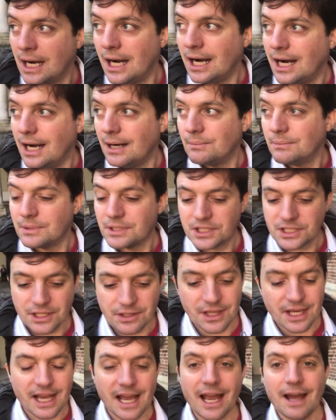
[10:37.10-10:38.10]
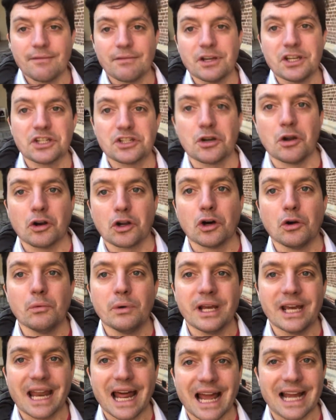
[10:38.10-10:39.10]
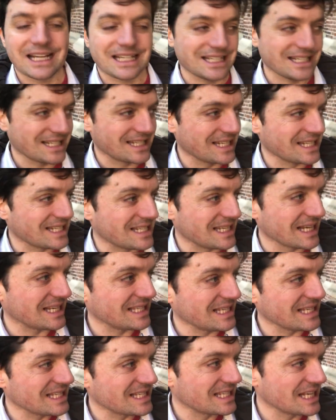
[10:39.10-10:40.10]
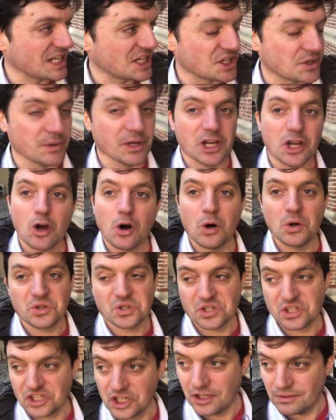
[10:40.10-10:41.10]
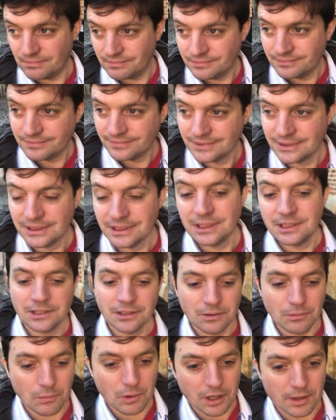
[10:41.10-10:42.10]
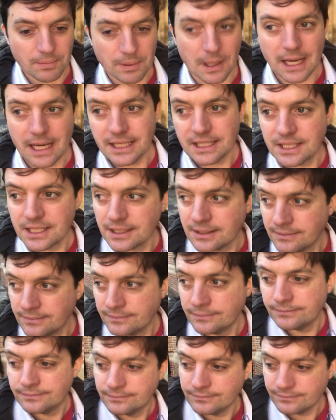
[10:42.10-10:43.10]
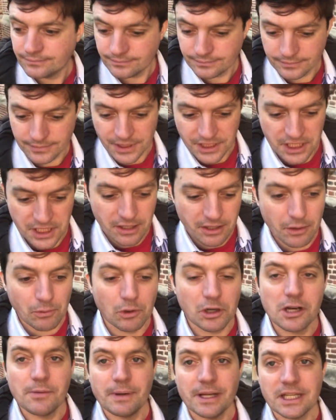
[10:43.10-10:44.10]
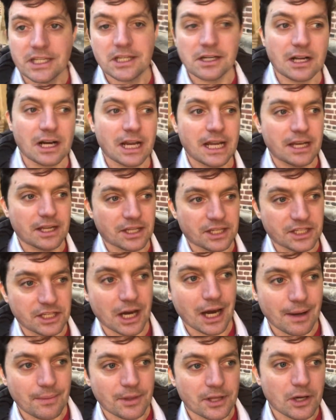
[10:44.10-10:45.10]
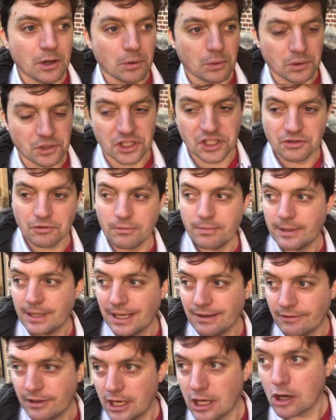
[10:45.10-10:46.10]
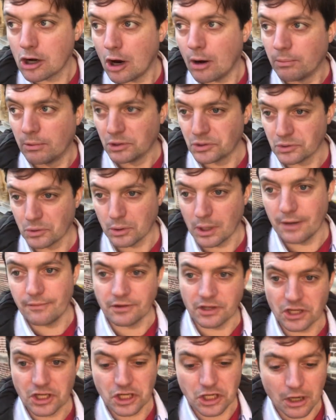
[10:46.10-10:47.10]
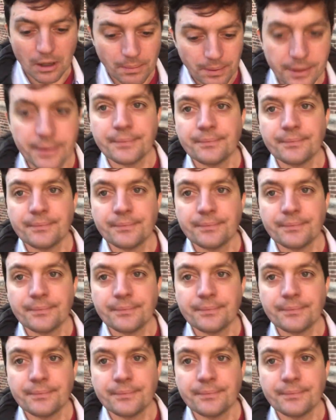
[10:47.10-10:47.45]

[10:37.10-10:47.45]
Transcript: Um, so they have historical reenactors in 16th century costume. What a place. So it wouldn't have been so clean at the time. The horses would have been leaving their cobblers all over the shop.